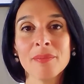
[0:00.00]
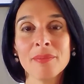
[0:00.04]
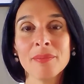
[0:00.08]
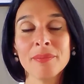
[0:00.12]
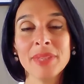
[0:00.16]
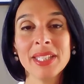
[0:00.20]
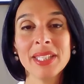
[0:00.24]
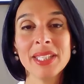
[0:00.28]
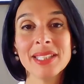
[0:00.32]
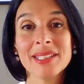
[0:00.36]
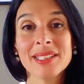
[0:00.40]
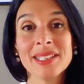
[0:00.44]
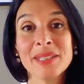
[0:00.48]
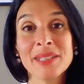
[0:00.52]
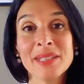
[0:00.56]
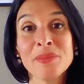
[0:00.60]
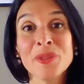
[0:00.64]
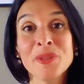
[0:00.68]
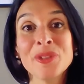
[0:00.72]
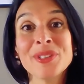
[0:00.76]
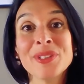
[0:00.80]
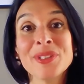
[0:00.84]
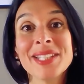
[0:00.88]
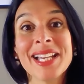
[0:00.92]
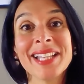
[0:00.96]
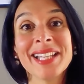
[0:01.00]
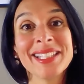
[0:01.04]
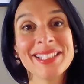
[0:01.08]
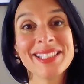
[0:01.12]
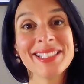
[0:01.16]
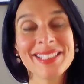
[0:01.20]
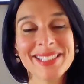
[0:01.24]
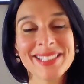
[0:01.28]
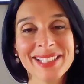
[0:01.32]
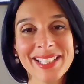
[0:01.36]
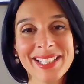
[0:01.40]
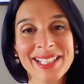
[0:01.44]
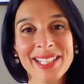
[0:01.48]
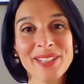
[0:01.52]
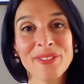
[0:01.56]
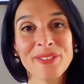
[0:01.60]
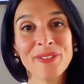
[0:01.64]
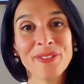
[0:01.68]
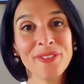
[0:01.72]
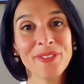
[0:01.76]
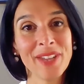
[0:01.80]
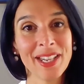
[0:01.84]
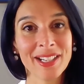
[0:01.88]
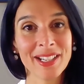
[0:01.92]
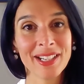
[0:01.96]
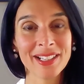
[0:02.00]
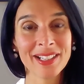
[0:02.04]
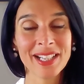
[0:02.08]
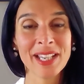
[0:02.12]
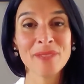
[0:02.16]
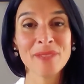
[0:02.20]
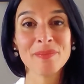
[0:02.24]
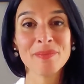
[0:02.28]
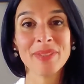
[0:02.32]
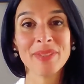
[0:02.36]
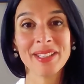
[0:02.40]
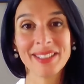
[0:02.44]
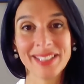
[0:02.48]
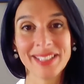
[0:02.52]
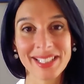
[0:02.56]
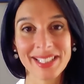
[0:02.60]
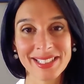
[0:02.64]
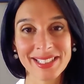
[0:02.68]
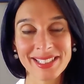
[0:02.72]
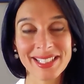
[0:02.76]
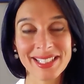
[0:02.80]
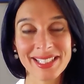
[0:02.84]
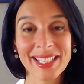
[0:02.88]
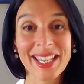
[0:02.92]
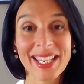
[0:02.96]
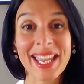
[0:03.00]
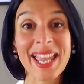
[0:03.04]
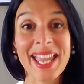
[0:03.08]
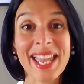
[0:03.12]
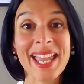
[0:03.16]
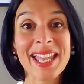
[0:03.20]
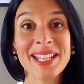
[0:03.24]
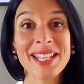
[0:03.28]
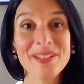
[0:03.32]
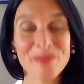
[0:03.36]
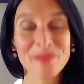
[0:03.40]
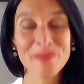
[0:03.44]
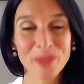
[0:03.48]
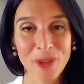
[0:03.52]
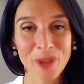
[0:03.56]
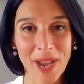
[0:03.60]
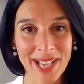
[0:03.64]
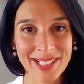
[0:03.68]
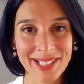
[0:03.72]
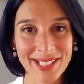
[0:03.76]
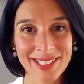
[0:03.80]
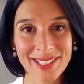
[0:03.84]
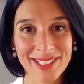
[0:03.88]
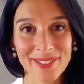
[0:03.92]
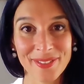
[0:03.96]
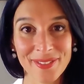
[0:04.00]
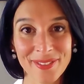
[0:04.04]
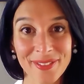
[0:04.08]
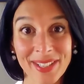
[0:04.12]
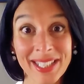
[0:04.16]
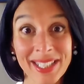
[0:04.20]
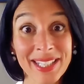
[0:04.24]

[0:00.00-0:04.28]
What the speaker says: be simultaneously fair, empathetic, and proactive.